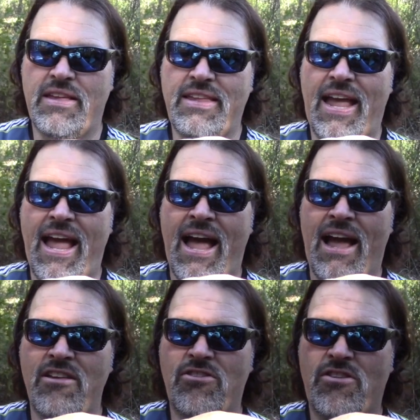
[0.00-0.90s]

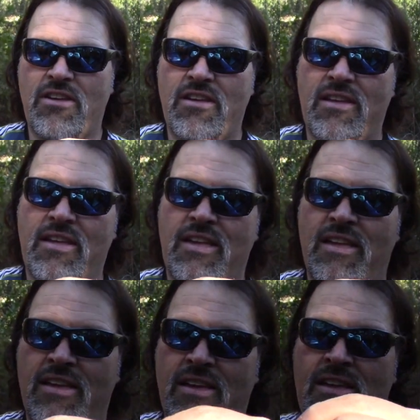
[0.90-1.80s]
attach,
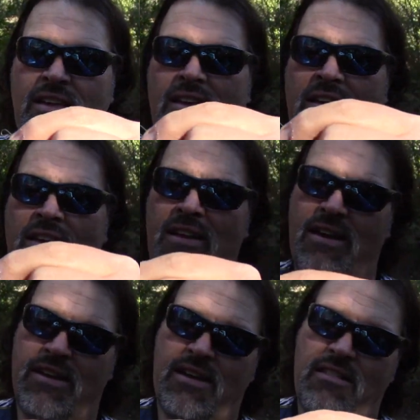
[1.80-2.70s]

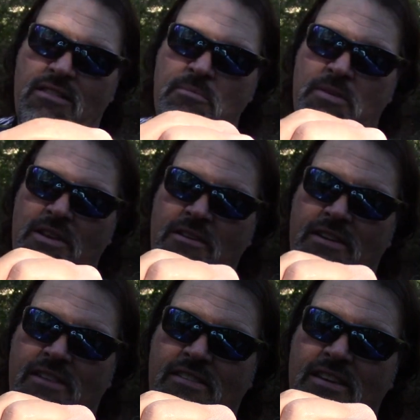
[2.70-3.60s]
kind of clumsy here
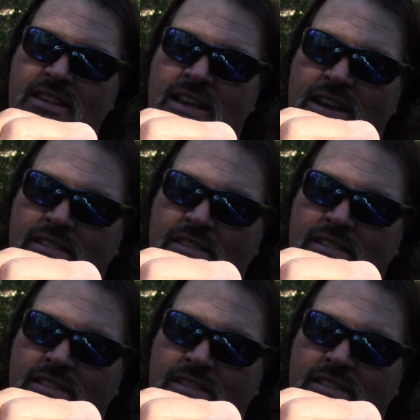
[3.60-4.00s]
and the sunlight